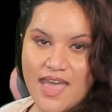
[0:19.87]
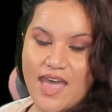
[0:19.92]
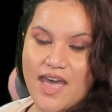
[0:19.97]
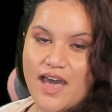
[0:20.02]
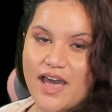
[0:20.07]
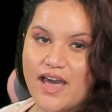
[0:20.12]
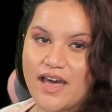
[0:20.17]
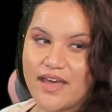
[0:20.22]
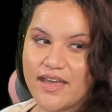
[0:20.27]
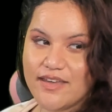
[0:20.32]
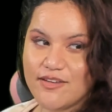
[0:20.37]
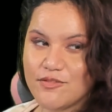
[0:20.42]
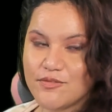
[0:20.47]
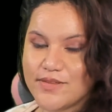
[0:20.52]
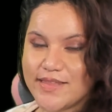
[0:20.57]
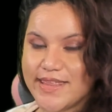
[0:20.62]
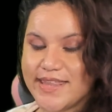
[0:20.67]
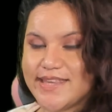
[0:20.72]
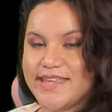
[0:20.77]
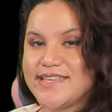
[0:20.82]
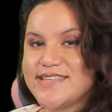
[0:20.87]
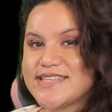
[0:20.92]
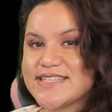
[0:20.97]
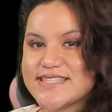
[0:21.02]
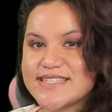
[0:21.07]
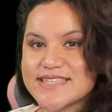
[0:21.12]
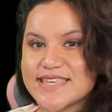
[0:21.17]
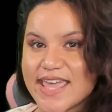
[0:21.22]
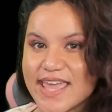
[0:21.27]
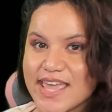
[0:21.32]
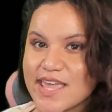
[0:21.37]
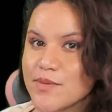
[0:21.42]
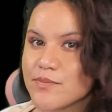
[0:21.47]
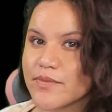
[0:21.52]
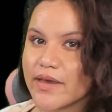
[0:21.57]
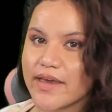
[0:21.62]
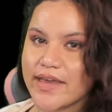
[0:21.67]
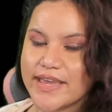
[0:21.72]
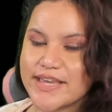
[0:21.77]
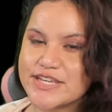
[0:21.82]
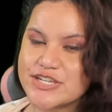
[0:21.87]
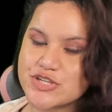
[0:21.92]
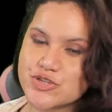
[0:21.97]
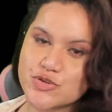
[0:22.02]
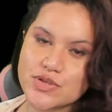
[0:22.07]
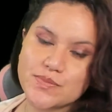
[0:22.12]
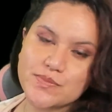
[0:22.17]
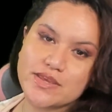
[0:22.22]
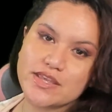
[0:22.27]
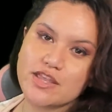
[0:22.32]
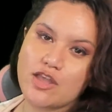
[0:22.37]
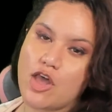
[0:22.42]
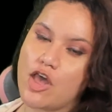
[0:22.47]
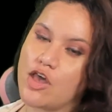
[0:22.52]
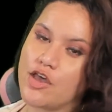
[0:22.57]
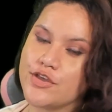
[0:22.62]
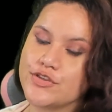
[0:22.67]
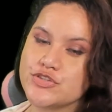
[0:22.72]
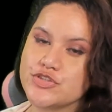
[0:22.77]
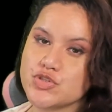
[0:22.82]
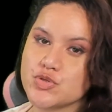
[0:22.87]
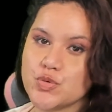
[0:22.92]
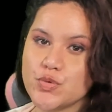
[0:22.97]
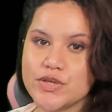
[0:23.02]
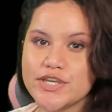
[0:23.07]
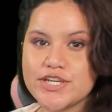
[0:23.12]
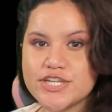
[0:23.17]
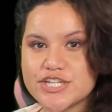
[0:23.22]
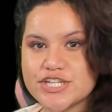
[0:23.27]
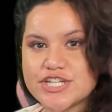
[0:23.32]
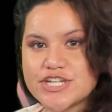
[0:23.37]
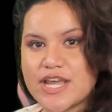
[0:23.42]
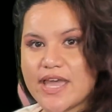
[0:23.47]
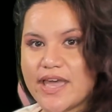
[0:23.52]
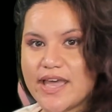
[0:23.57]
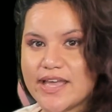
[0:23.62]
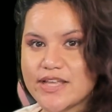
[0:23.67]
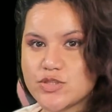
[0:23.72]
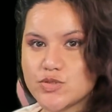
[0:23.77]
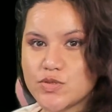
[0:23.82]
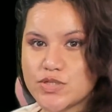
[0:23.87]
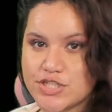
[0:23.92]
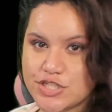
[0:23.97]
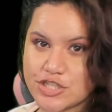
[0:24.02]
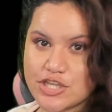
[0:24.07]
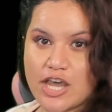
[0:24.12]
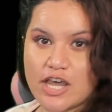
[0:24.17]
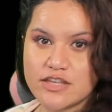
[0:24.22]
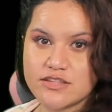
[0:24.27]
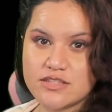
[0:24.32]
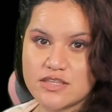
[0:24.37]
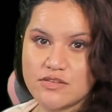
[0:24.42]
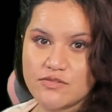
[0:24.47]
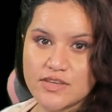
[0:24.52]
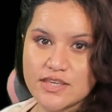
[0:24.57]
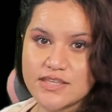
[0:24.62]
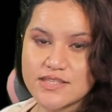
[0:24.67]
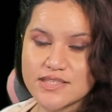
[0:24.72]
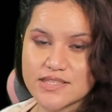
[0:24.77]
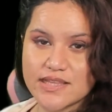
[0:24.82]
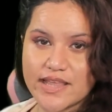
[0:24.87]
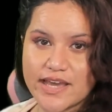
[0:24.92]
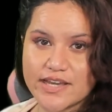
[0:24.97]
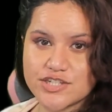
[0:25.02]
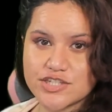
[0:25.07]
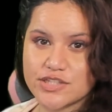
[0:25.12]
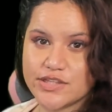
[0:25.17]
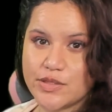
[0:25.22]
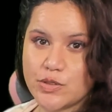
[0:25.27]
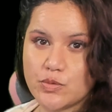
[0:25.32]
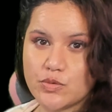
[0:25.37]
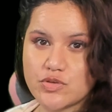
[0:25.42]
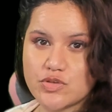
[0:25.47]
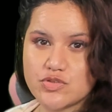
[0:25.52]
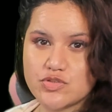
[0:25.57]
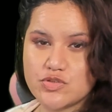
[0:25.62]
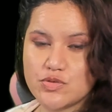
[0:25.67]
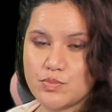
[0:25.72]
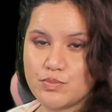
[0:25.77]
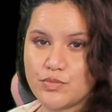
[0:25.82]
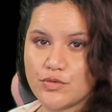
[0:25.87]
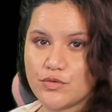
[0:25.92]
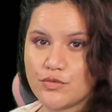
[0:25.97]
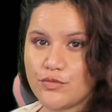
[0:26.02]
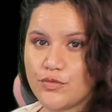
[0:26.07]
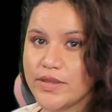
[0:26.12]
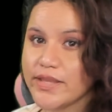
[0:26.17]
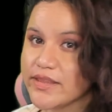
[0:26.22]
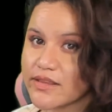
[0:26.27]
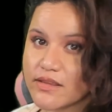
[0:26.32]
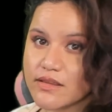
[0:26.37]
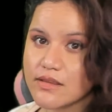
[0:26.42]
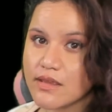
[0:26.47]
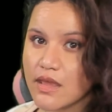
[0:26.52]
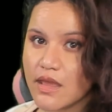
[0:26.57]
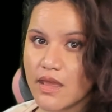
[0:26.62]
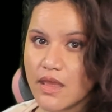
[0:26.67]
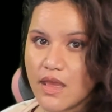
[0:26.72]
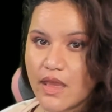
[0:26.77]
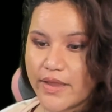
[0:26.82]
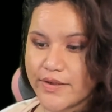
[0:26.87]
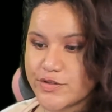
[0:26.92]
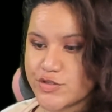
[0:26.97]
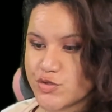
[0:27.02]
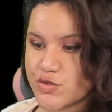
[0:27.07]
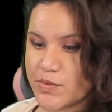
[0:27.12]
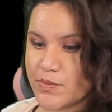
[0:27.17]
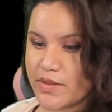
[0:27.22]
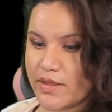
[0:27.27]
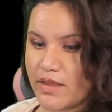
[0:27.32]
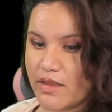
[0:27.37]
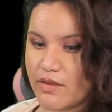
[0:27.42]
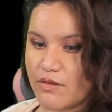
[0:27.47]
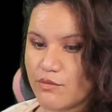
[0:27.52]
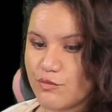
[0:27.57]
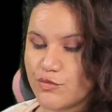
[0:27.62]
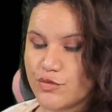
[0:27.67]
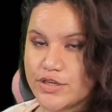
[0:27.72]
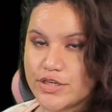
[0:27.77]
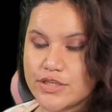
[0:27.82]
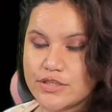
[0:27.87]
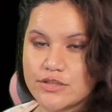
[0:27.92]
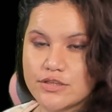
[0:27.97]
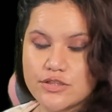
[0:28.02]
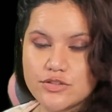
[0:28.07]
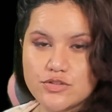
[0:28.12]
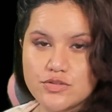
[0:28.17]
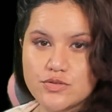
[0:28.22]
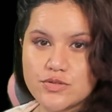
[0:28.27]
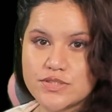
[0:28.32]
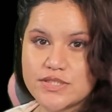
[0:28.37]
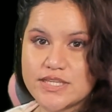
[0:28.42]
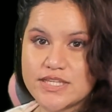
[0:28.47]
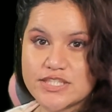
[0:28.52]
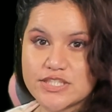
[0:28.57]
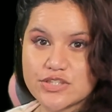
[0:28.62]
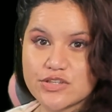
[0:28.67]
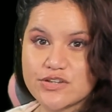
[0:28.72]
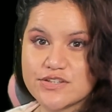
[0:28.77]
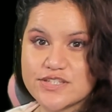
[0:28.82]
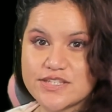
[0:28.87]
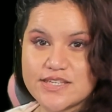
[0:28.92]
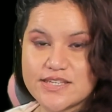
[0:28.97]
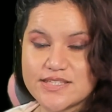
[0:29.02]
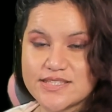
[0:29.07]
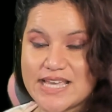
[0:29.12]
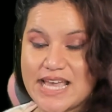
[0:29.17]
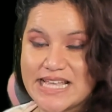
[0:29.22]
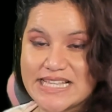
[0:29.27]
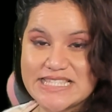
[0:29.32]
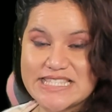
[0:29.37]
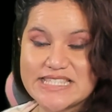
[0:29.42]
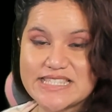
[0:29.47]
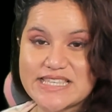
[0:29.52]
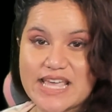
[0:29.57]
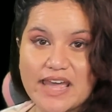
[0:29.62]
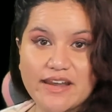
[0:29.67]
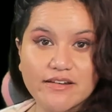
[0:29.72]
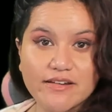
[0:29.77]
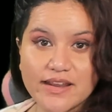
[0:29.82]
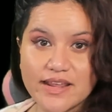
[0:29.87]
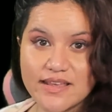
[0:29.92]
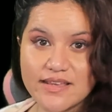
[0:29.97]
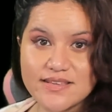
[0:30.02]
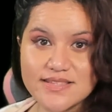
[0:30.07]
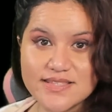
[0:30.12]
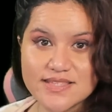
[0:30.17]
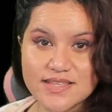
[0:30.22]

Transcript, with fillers: I really like this game. I stream it on Twitch at twitch dot t v slash LehuaSuperfina. I stream it every Tuesdays, Thursdays, and Saturdays.